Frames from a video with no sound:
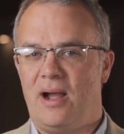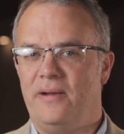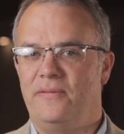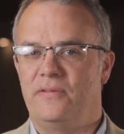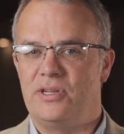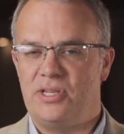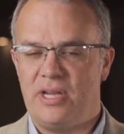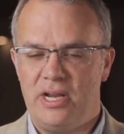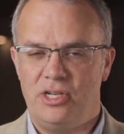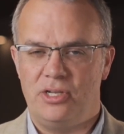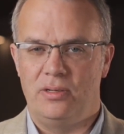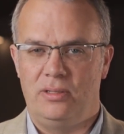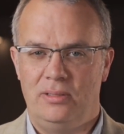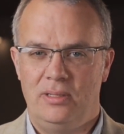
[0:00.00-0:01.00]

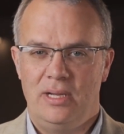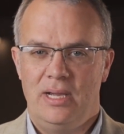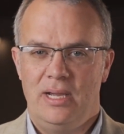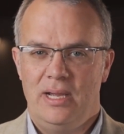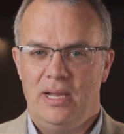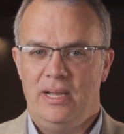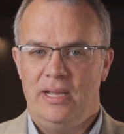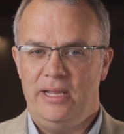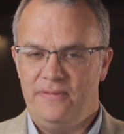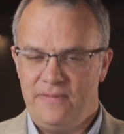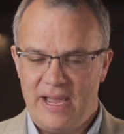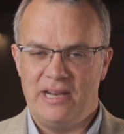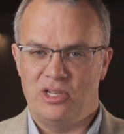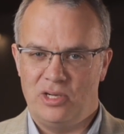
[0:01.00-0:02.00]
conversational
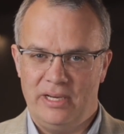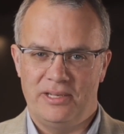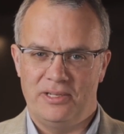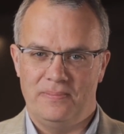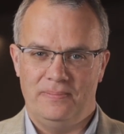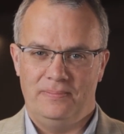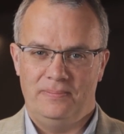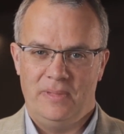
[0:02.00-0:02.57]
evangelism.